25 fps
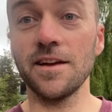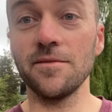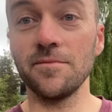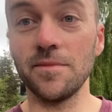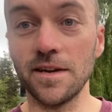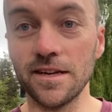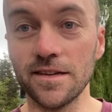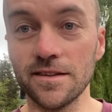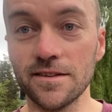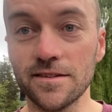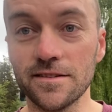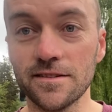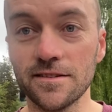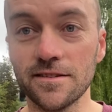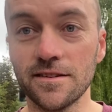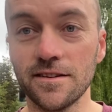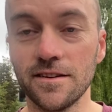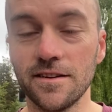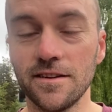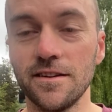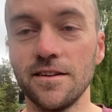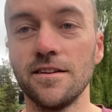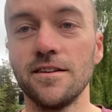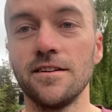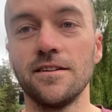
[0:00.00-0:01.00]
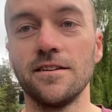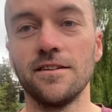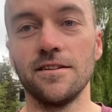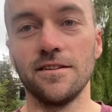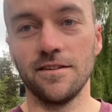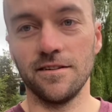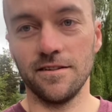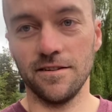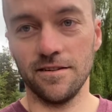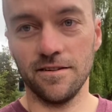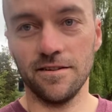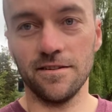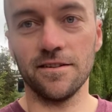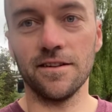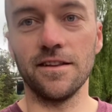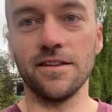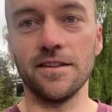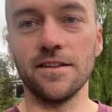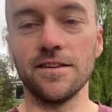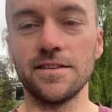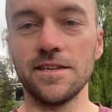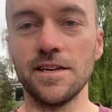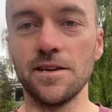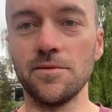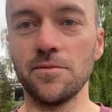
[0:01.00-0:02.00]
minutes, then the
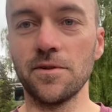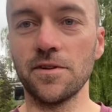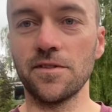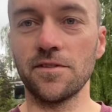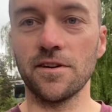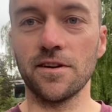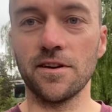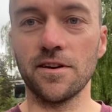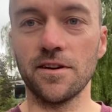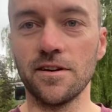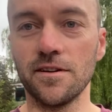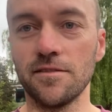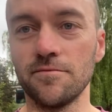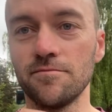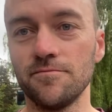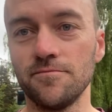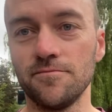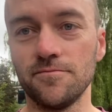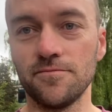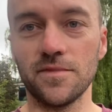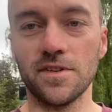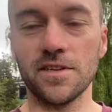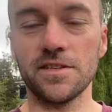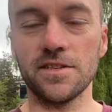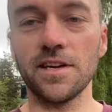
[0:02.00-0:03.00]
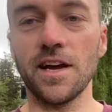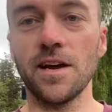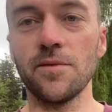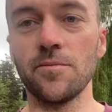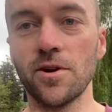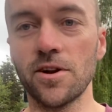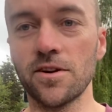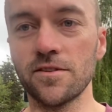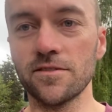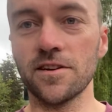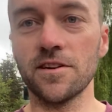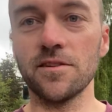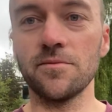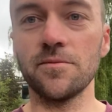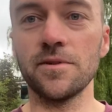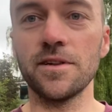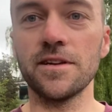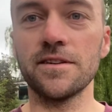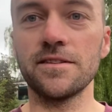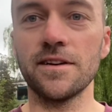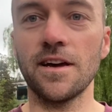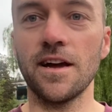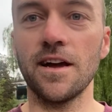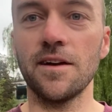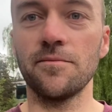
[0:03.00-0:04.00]
team with the tiebreaker is going to be the
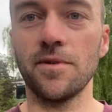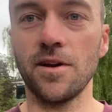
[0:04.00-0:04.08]
time.